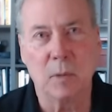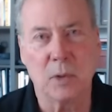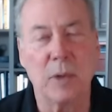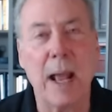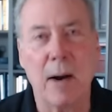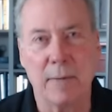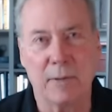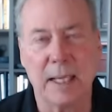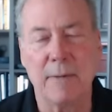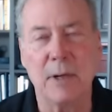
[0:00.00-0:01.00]
so now
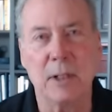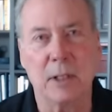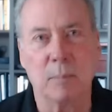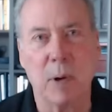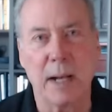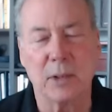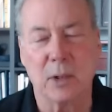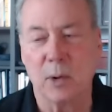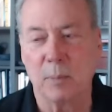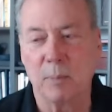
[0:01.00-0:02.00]
I've given you the price
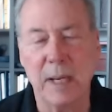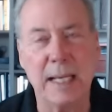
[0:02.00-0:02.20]
of gold,